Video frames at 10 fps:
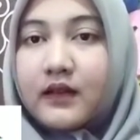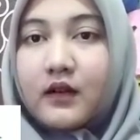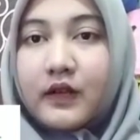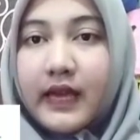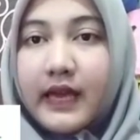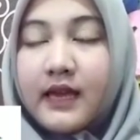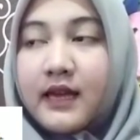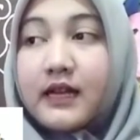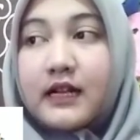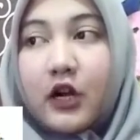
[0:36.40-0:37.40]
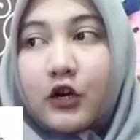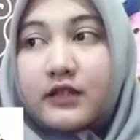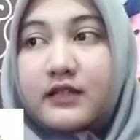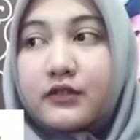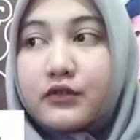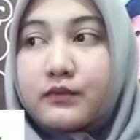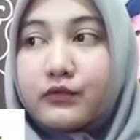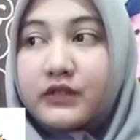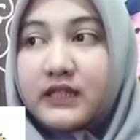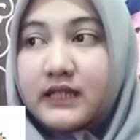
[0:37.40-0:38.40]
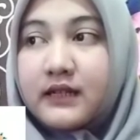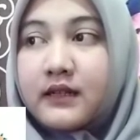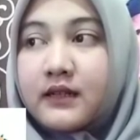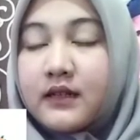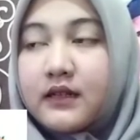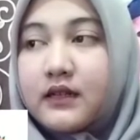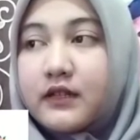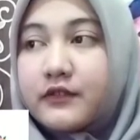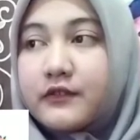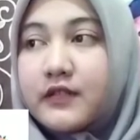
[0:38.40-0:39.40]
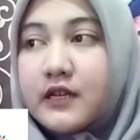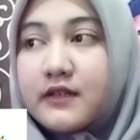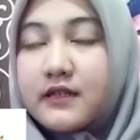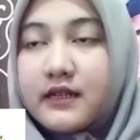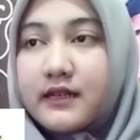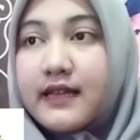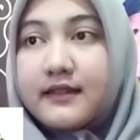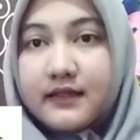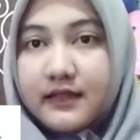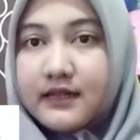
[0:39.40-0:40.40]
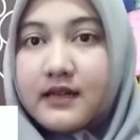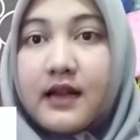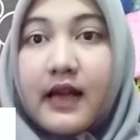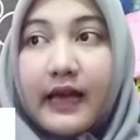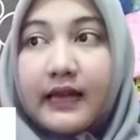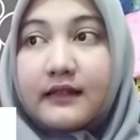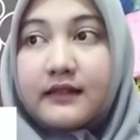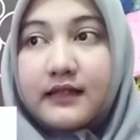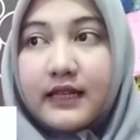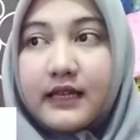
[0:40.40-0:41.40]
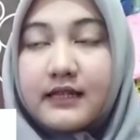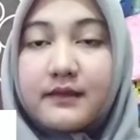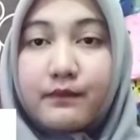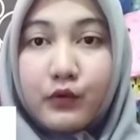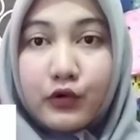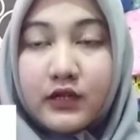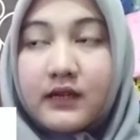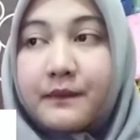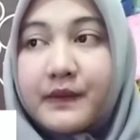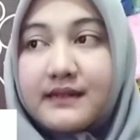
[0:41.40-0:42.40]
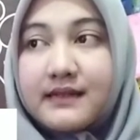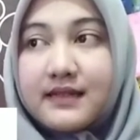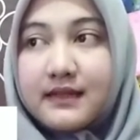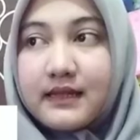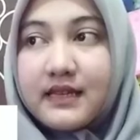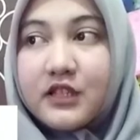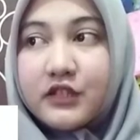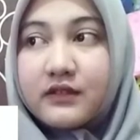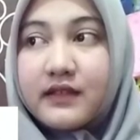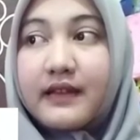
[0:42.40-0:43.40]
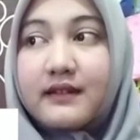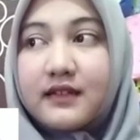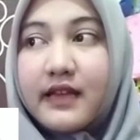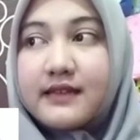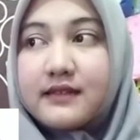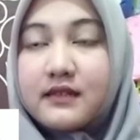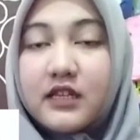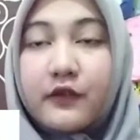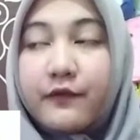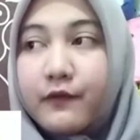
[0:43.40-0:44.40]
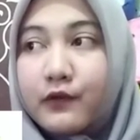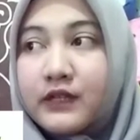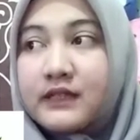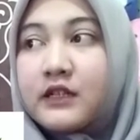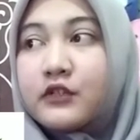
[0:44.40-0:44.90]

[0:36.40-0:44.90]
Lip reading: Okay, according to Munir, 2019, e-learning is more precisely intended as an effort